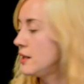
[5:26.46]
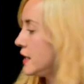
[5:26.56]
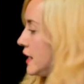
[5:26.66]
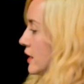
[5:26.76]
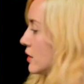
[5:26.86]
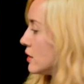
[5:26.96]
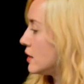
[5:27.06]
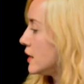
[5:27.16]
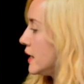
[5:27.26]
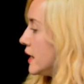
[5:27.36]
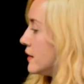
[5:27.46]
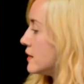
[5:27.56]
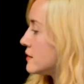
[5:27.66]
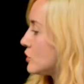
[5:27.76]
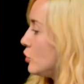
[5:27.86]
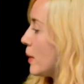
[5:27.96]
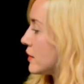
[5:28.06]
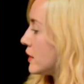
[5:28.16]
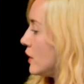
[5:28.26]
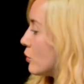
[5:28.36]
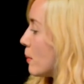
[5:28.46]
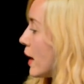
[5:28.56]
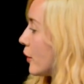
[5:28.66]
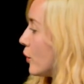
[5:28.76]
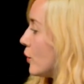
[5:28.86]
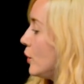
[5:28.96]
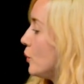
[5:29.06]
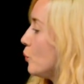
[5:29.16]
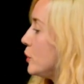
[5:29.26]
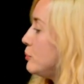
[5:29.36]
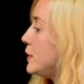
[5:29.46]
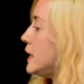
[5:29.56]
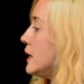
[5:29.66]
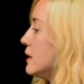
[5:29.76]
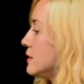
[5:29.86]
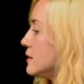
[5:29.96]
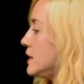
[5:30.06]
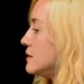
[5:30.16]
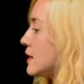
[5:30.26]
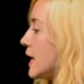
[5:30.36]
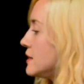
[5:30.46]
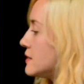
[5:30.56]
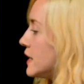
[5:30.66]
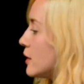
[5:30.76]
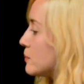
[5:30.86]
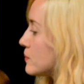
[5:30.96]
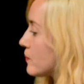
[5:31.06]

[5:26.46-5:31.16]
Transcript: Here in this cube octahedron model would be these lines here.